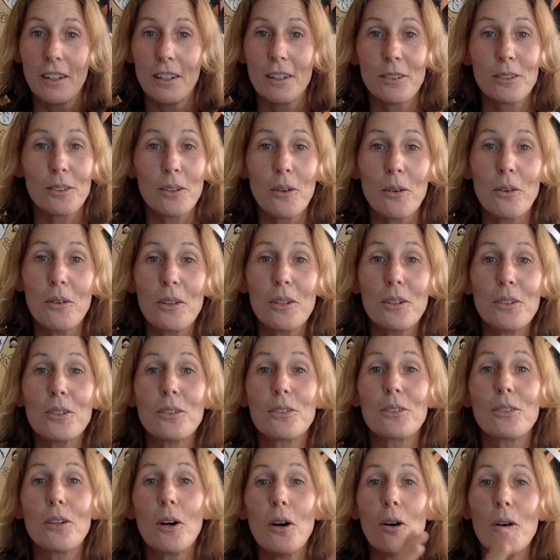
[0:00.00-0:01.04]
So there's
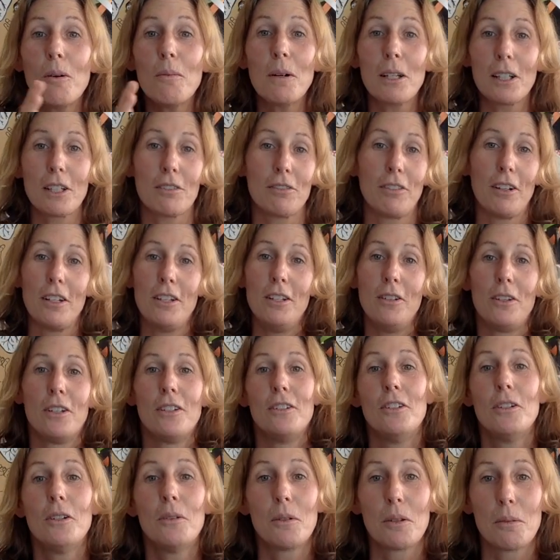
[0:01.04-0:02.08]
so much fun you
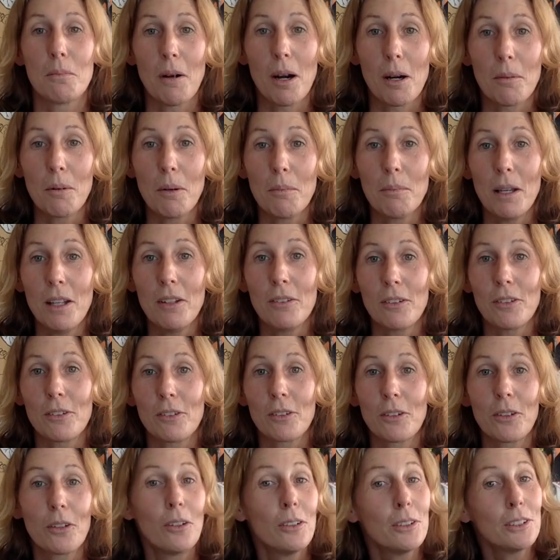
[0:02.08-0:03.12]
can do with marble mazes.
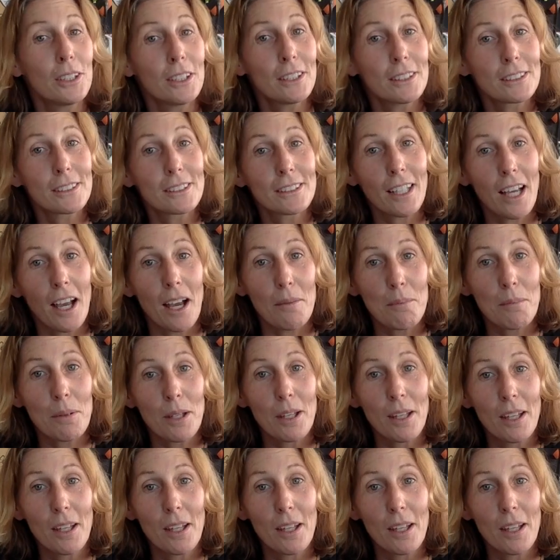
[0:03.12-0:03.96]
So don't just stop.